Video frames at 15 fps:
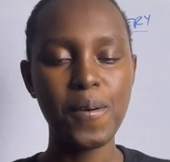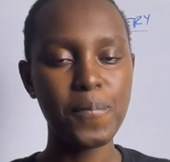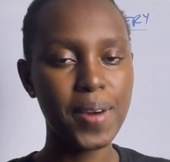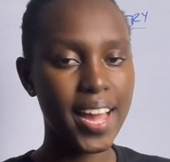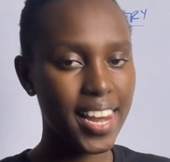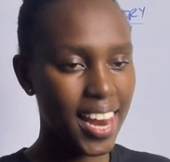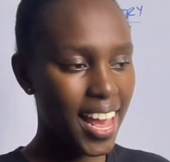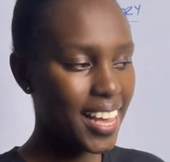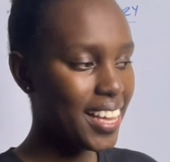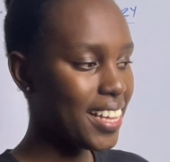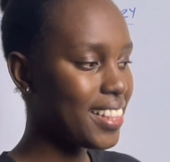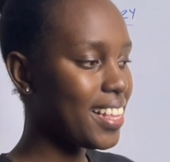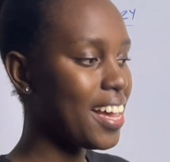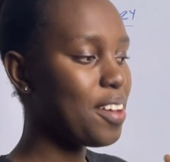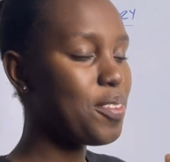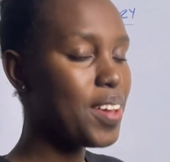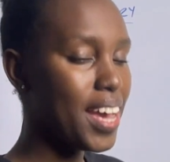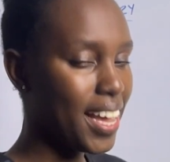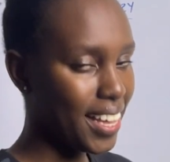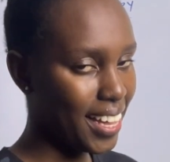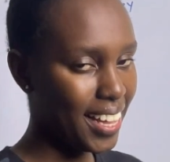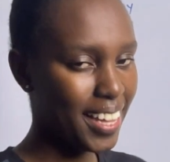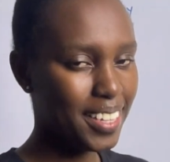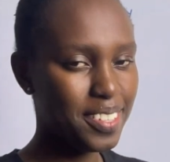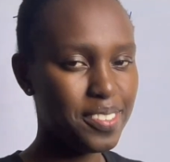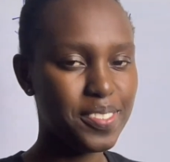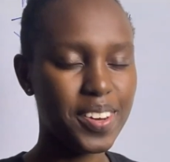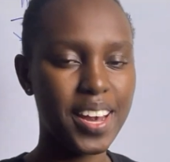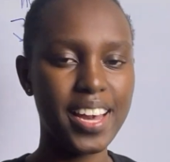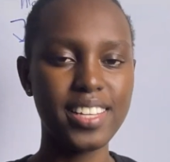But I like it that we are here,
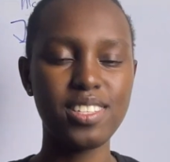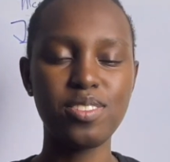right?